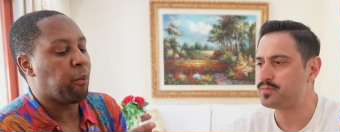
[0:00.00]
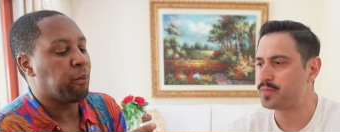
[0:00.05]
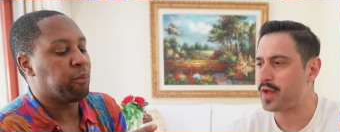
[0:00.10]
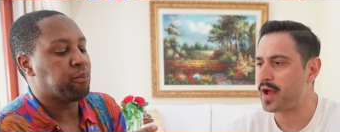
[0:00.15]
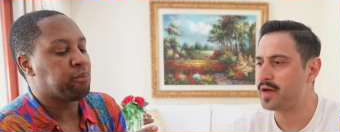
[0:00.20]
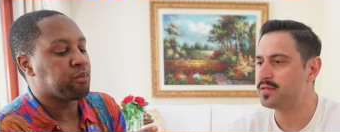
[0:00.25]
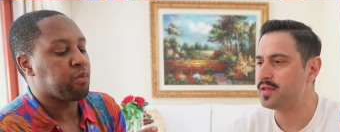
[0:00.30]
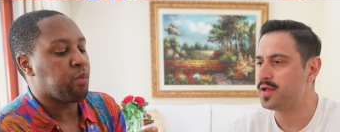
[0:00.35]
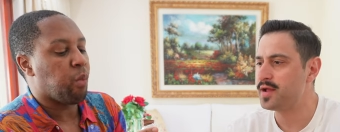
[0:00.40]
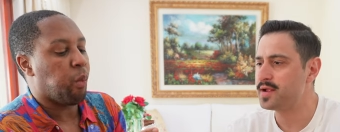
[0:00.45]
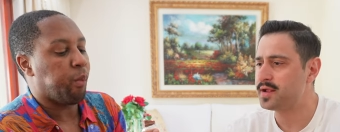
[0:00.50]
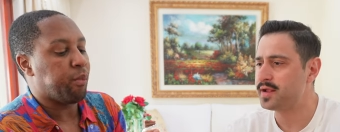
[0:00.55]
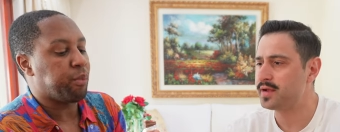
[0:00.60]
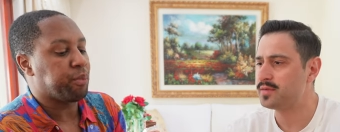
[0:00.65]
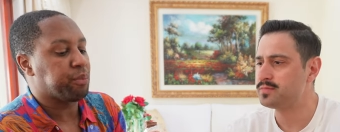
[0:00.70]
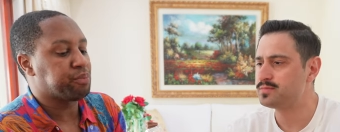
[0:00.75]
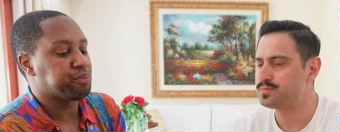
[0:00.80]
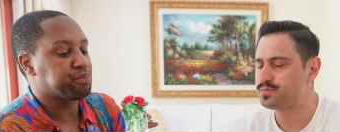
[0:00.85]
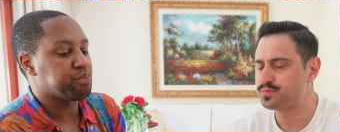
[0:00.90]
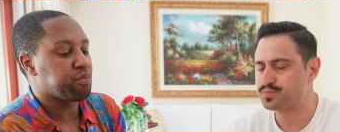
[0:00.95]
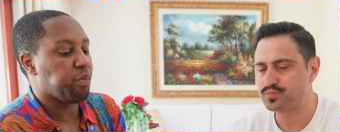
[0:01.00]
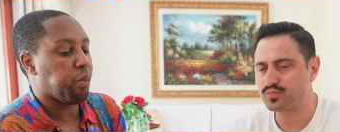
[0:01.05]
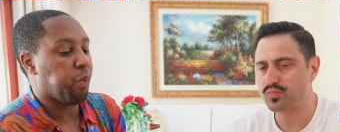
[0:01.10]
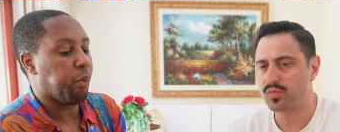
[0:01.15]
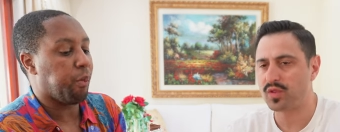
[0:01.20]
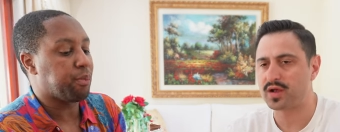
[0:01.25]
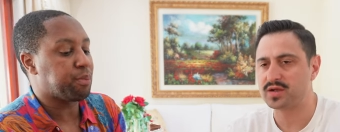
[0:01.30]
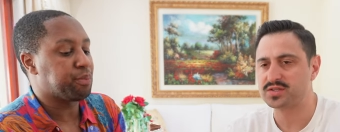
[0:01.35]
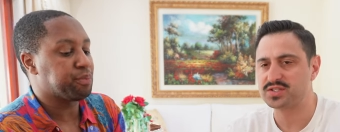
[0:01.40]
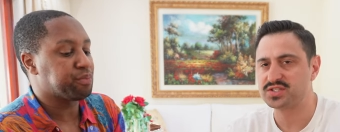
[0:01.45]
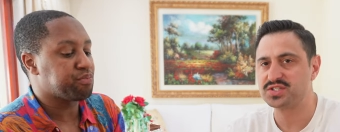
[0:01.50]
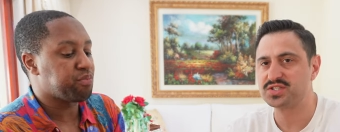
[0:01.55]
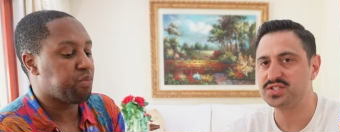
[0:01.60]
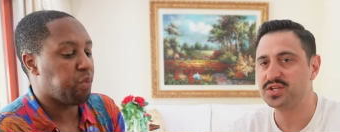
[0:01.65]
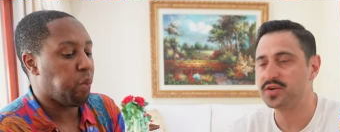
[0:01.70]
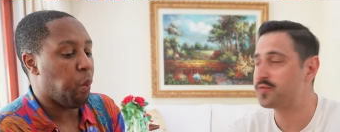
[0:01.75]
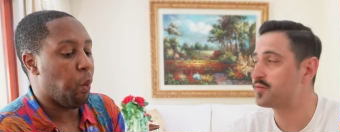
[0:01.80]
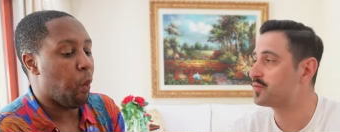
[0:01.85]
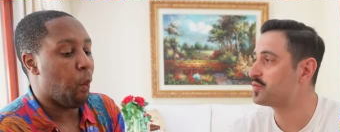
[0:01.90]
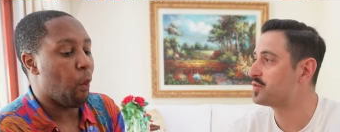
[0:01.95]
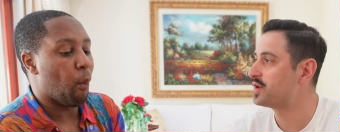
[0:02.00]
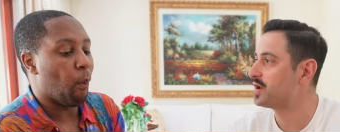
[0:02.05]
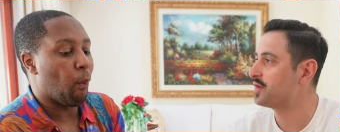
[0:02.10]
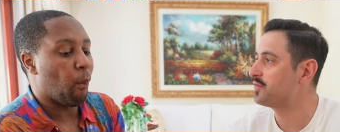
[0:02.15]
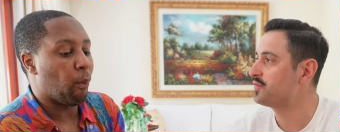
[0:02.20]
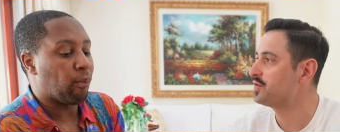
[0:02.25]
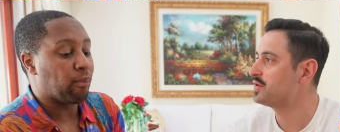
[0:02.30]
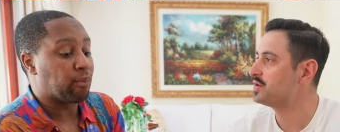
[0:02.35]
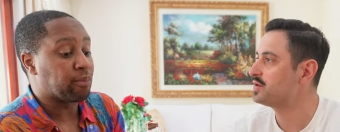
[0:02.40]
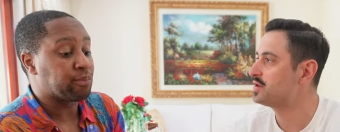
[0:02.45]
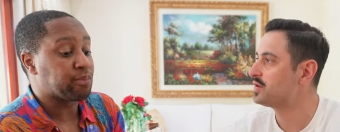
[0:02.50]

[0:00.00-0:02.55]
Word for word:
Speaker 1: I like it. It's definitely